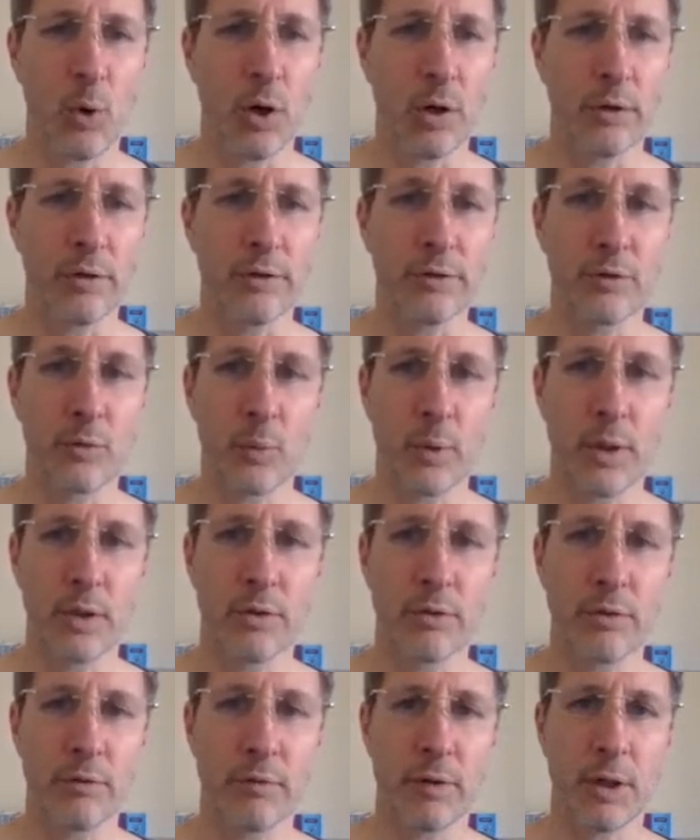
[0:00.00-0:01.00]
the squares
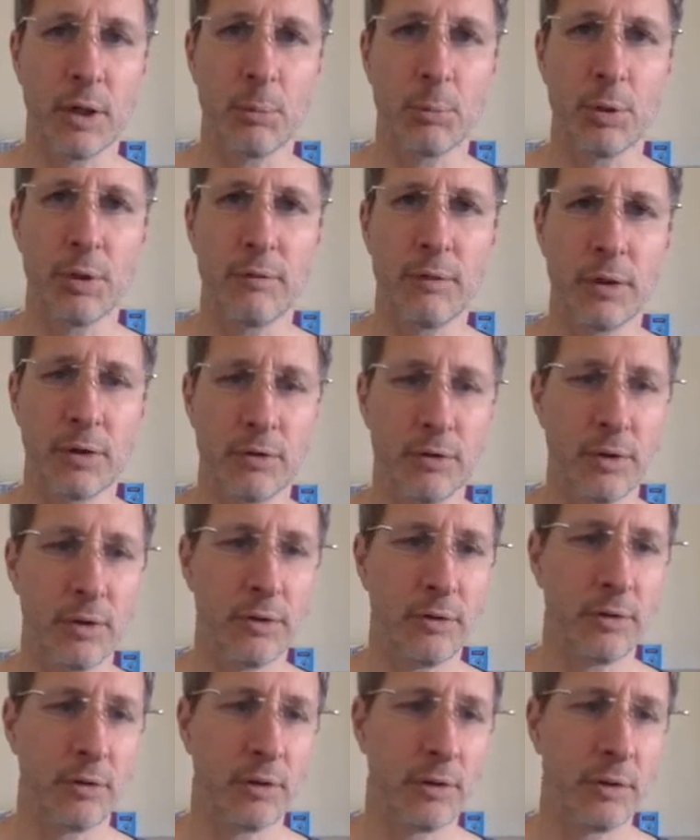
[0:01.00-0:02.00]
of the previous list.